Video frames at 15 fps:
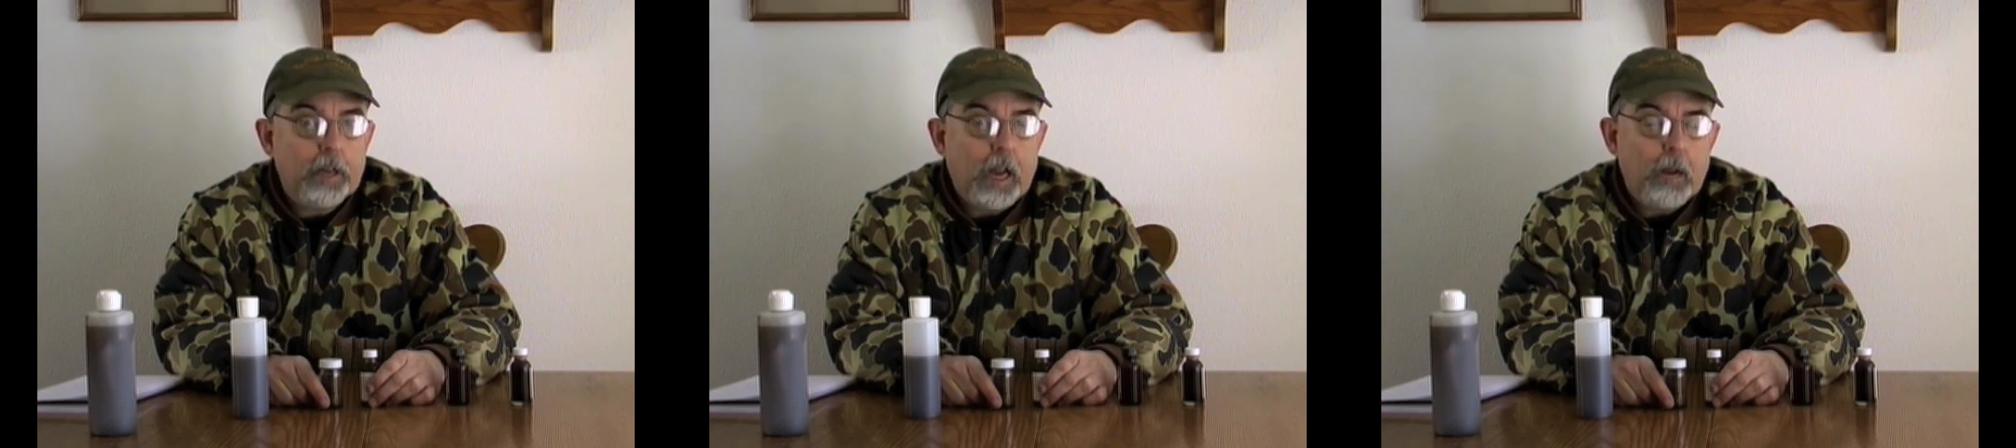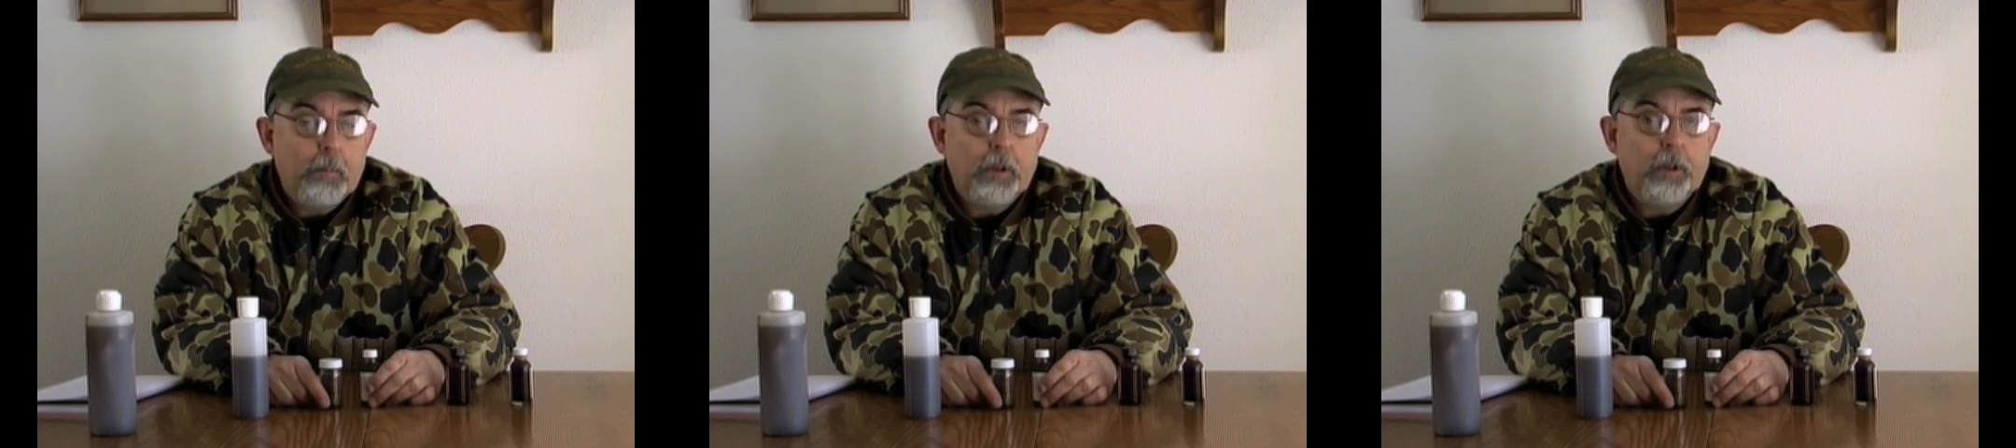
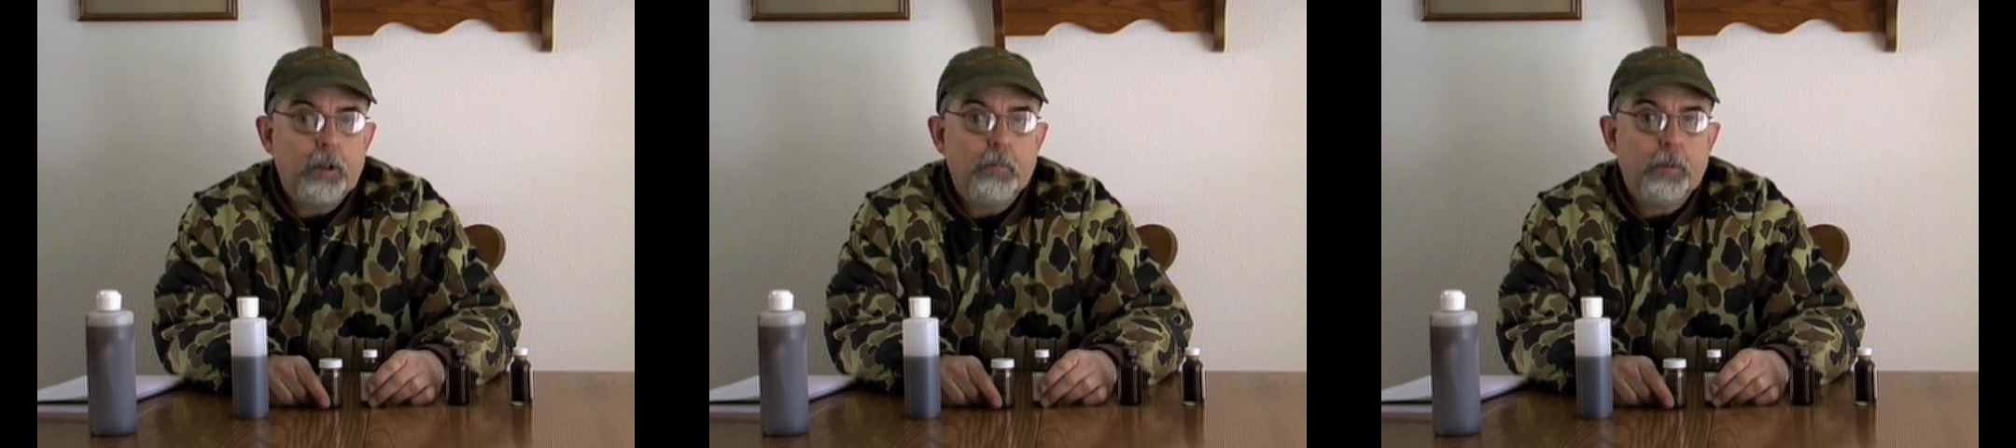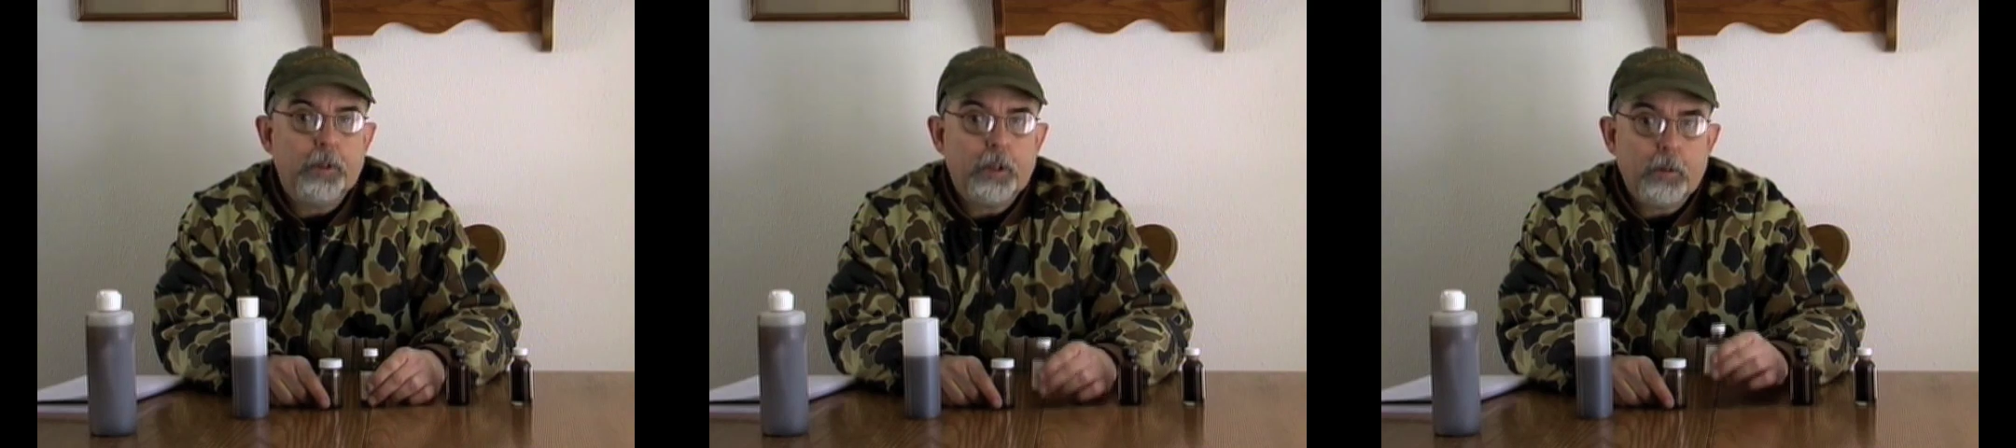time of
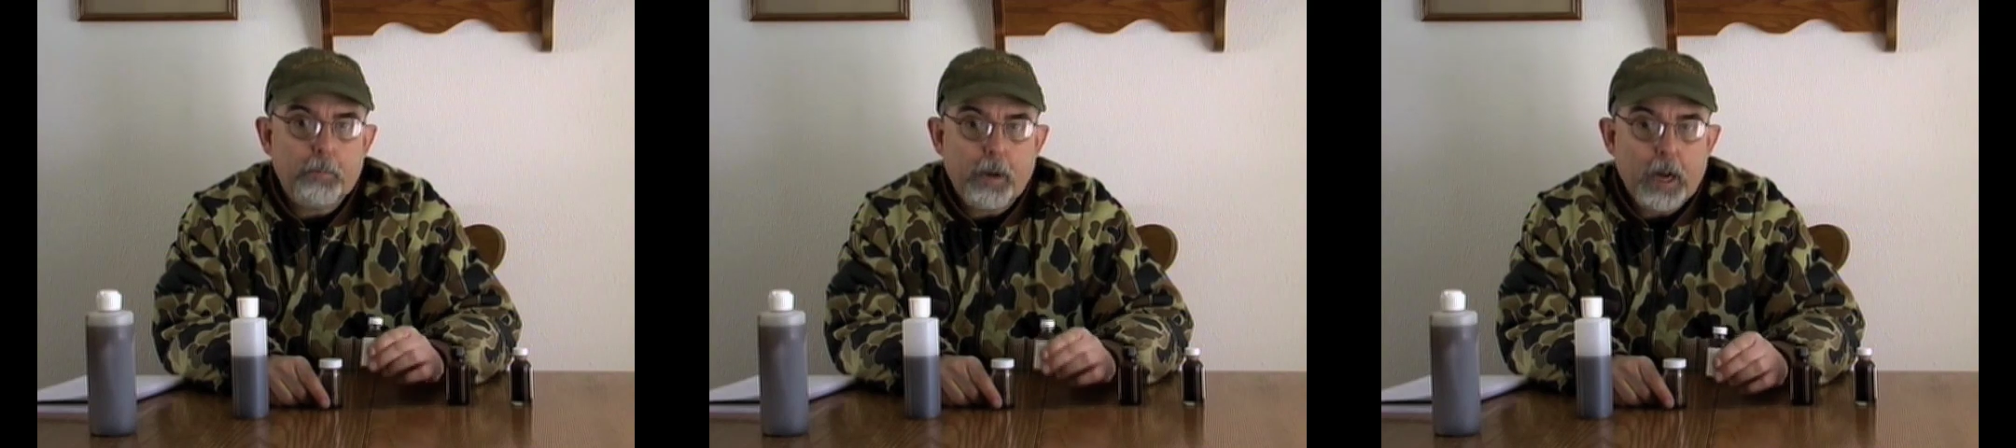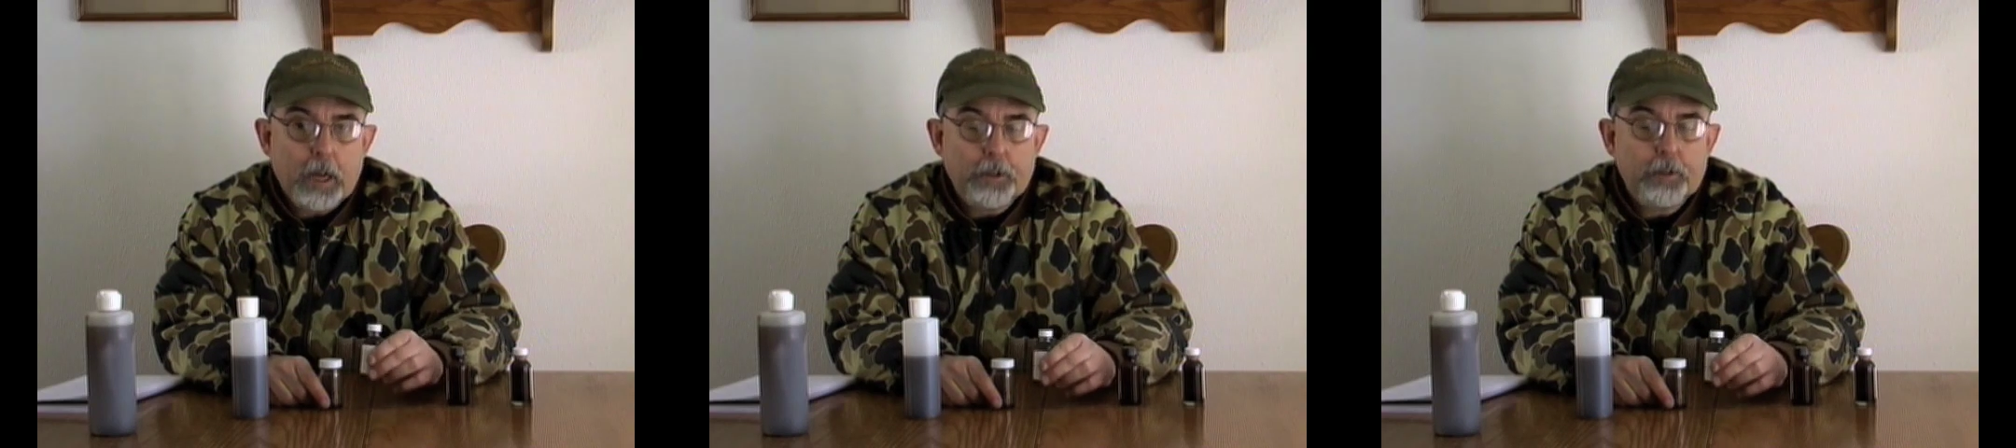year, but they're
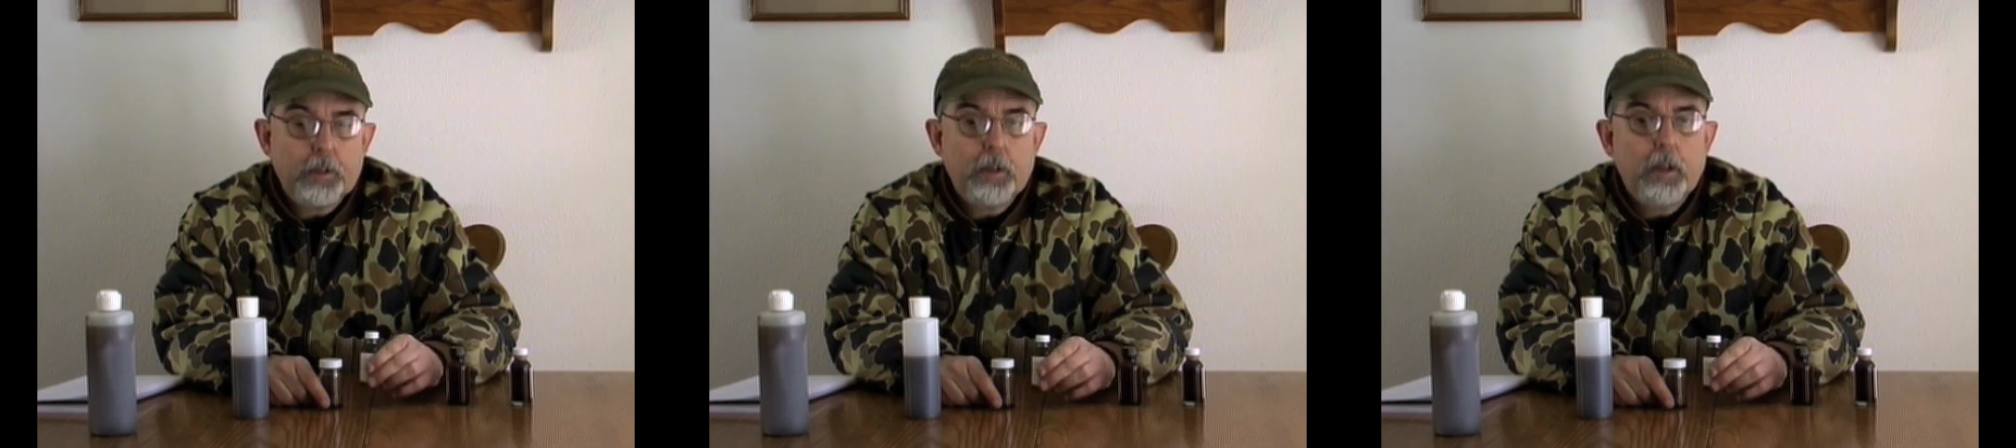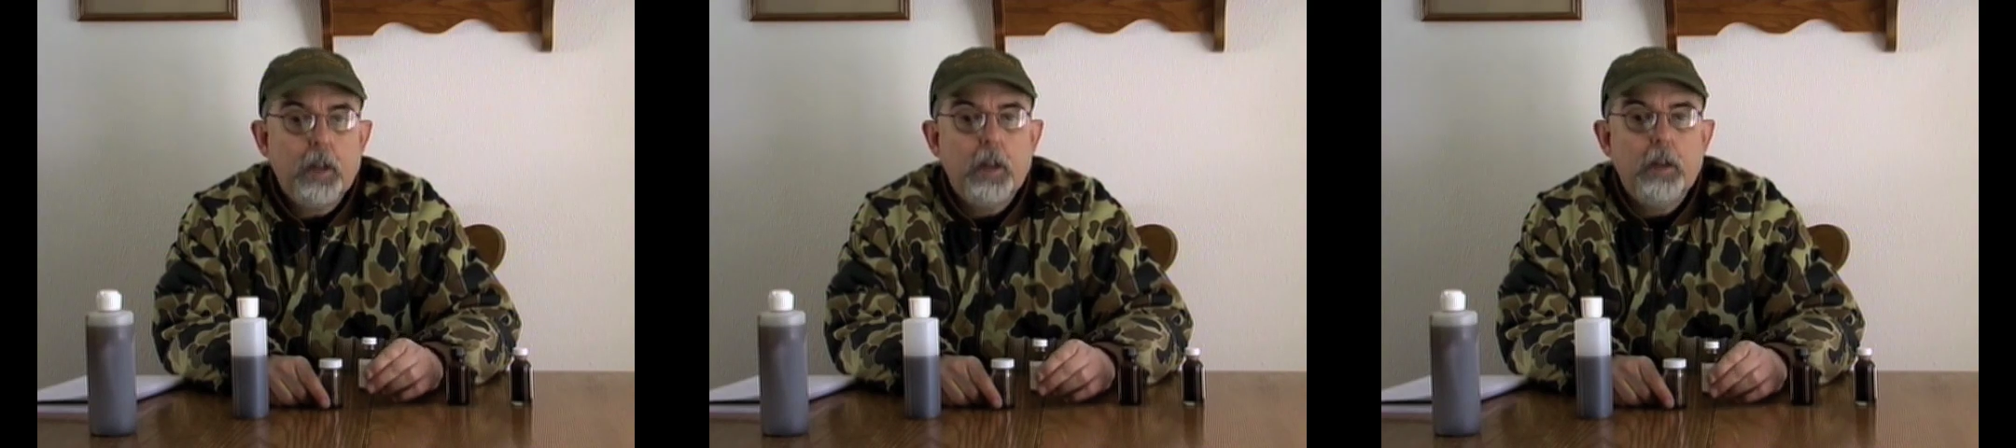best